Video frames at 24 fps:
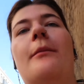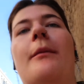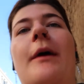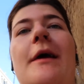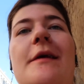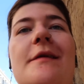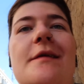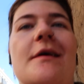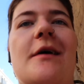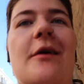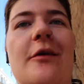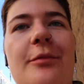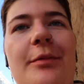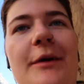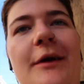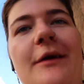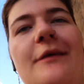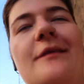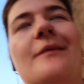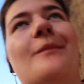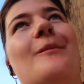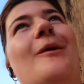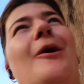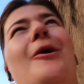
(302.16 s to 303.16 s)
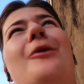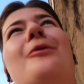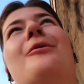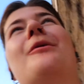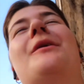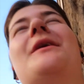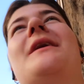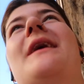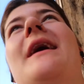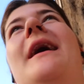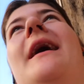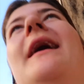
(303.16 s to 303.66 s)
myself because I'm
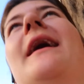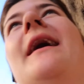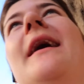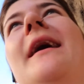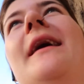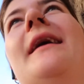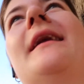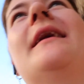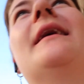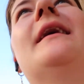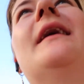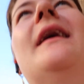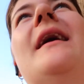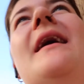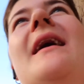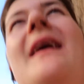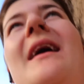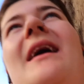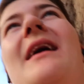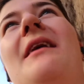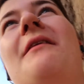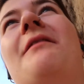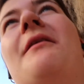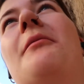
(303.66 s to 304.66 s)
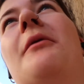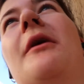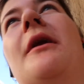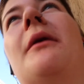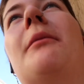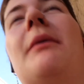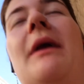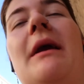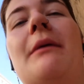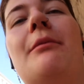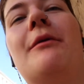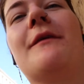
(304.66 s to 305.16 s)
awkward, and if I'm gonna
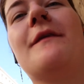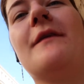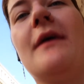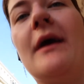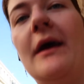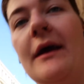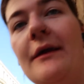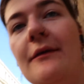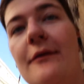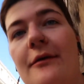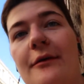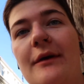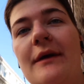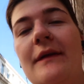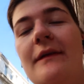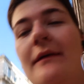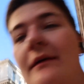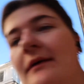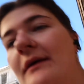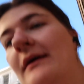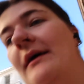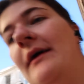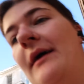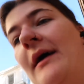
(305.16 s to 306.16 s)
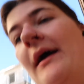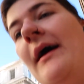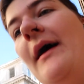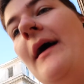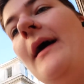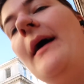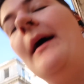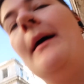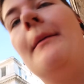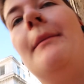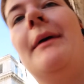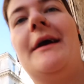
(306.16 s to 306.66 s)
be able to answer it
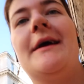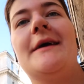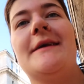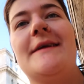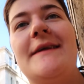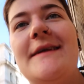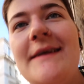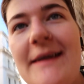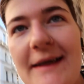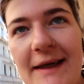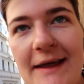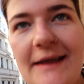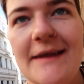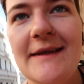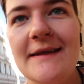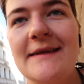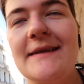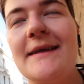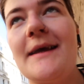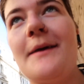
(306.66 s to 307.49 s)
because tickets,